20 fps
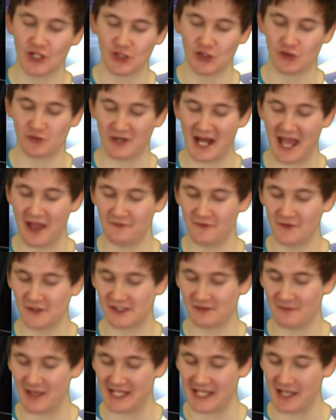due to an effort
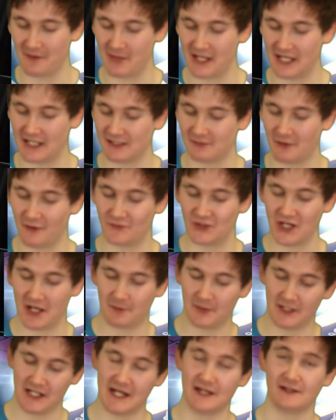to make it appealing to both
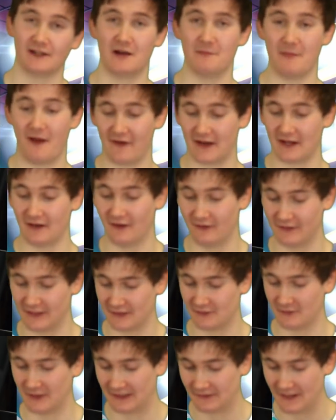Japanese and American
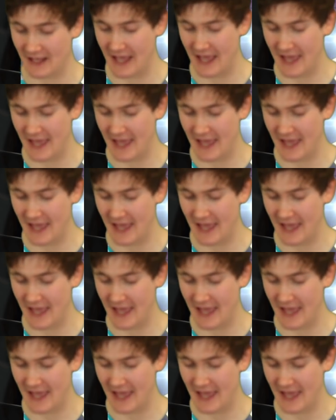audience as well.